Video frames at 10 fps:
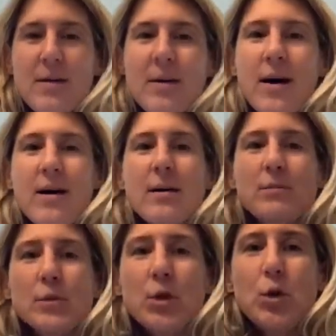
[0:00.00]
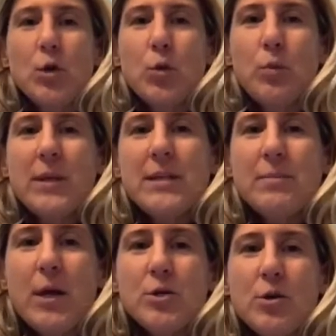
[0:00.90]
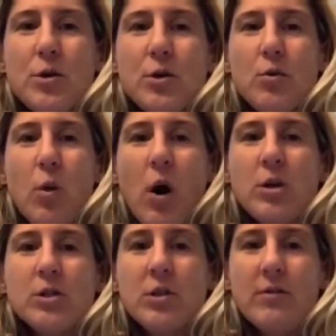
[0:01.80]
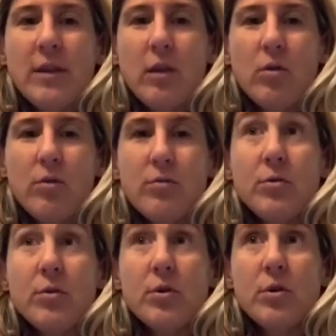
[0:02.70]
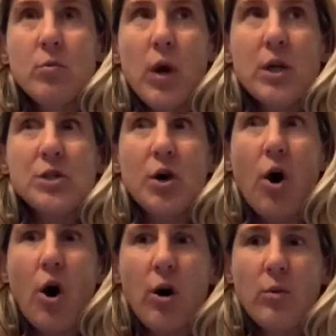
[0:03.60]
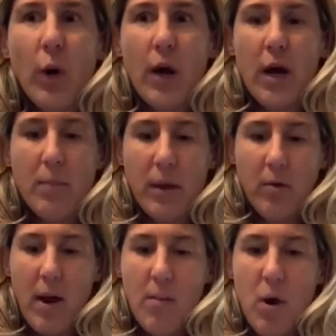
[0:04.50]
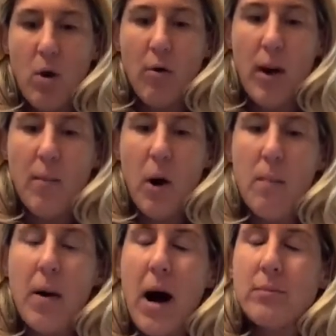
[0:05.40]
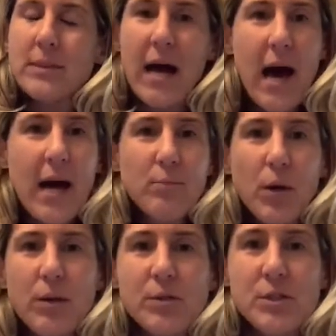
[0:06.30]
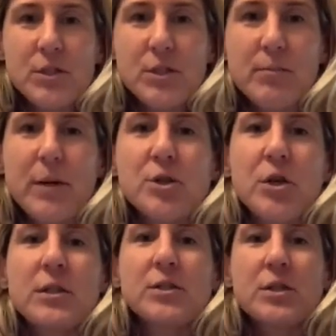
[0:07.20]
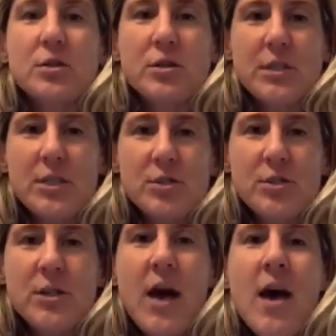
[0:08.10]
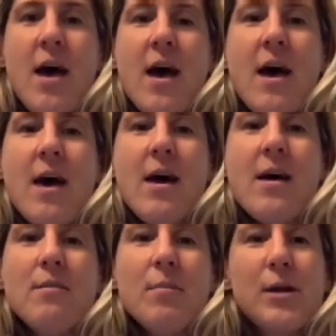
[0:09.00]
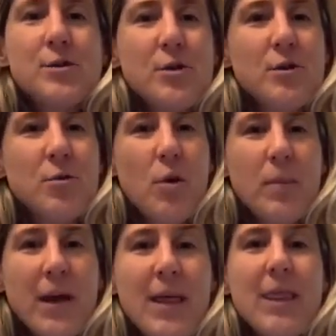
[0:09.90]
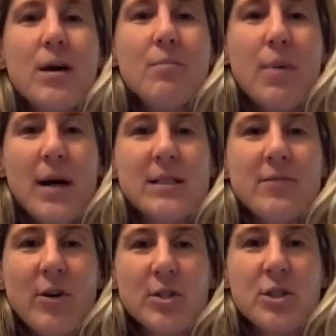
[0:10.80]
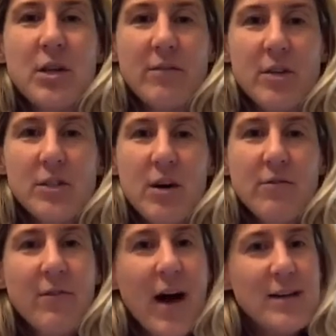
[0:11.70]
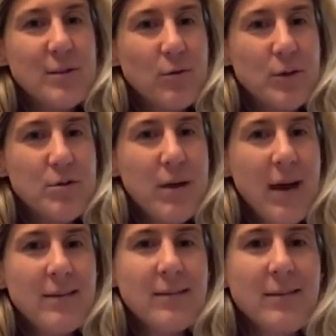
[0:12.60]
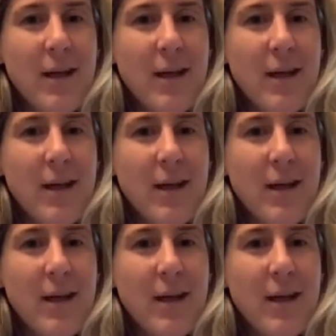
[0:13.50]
Um, so please make sure you are serving the Lord through your good works, your hard work, helping grandma, grandpa, mom, dad, brother, sister. Make sure you're listening to your teachers and make sure you are being the best version of yourself as only you can.